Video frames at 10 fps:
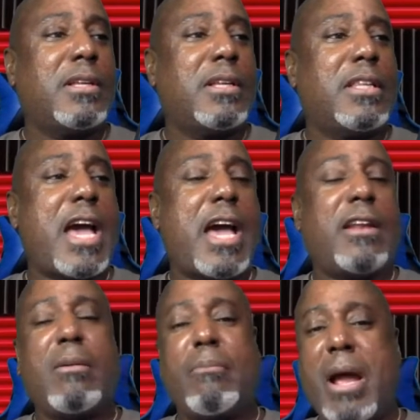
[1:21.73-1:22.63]
that
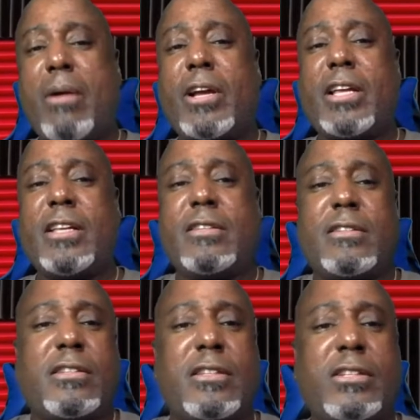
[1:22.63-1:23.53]

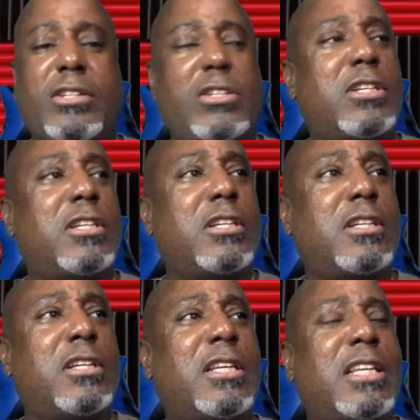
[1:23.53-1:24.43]
Americans
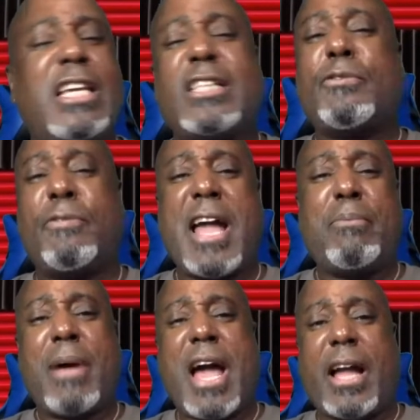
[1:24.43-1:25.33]
need to fight
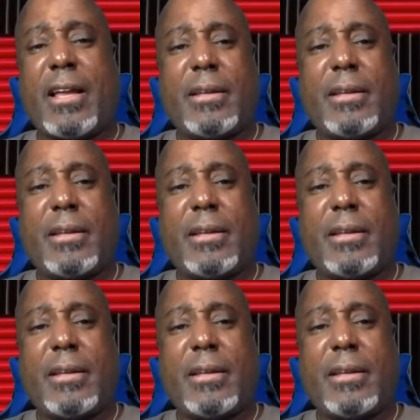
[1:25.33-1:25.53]
back.